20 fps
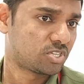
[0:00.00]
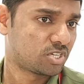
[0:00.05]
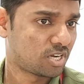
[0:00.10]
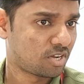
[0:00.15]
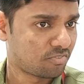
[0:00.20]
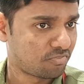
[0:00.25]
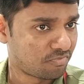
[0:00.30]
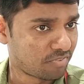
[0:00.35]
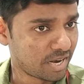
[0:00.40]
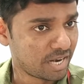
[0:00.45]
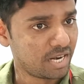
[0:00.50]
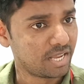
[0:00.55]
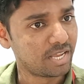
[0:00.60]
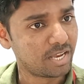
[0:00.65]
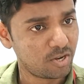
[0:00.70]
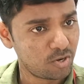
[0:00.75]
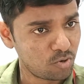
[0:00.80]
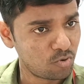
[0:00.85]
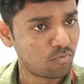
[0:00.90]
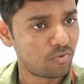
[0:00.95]
Instead of finding
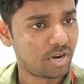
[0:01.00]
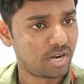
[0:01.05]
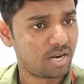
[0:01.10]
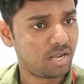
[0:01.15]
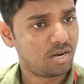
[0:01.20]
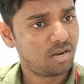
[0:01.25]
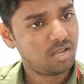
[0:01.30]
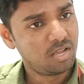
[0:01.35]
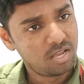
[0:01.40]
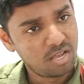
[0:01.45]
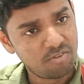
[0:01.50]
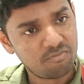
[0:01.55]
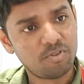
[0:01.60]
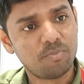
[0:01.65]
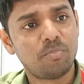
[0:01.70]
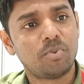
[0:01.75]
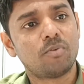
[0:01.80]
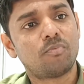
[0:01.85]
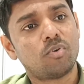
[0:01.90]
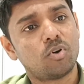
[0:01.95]
a new vendor, we
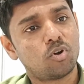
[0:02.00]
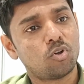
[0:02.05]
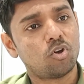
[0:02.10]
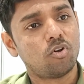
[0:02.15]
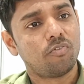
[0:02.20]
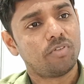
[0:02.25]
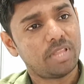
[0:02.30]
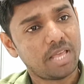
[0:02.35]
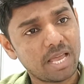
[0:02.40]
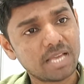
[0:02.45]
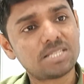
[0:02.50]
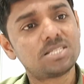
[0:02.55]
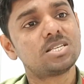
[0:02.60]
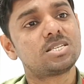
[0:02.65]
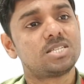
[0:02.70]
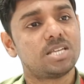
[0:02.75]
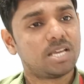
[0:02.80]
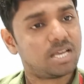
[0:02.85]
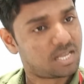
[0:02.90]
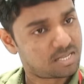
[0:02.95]
prefer to go with the
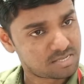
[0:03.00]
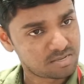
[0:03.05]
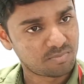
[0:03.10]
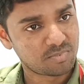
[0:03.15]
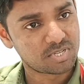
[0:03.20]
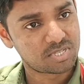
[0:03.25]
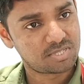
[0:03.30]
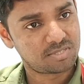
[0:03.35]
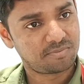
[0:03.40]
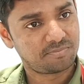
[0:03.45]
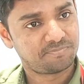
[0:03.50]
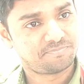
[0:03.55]
existing customers.